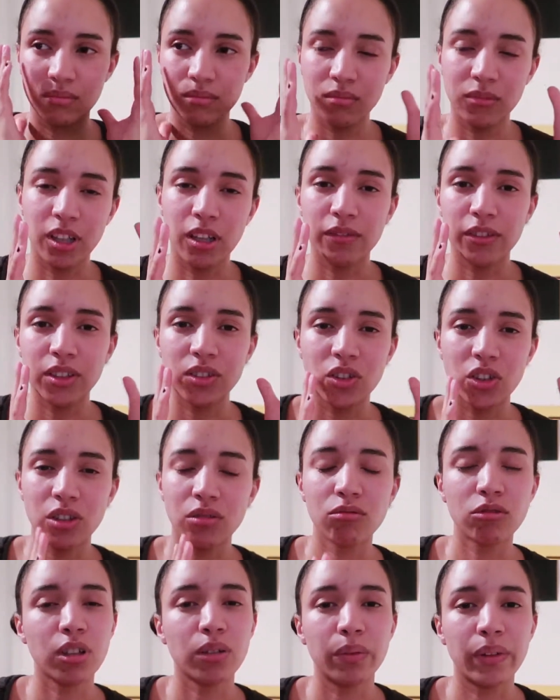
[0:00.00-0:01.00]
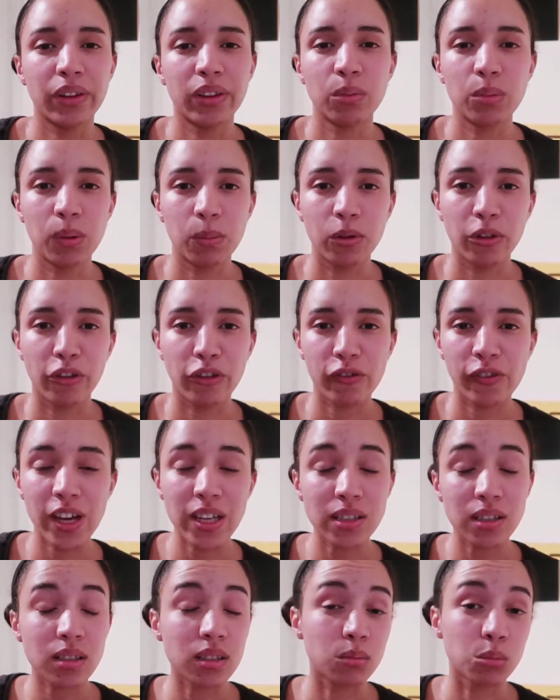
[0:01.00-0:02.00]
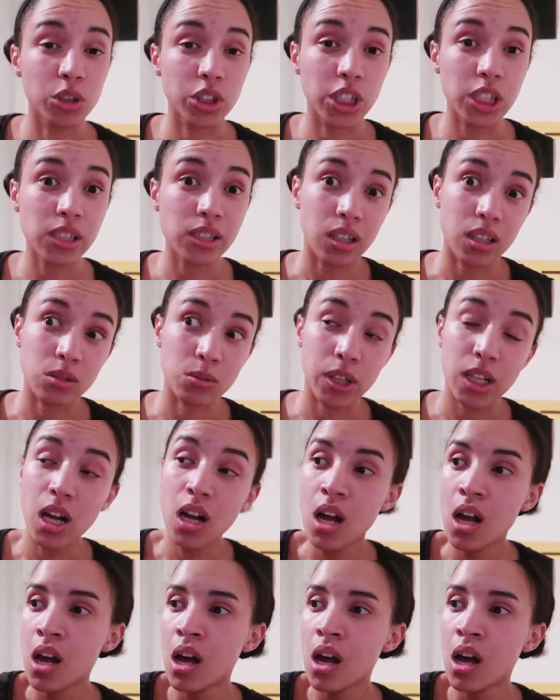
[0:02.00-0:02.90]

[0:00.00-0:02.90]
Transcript: whatever's going wrong with people's faces and bodies as well.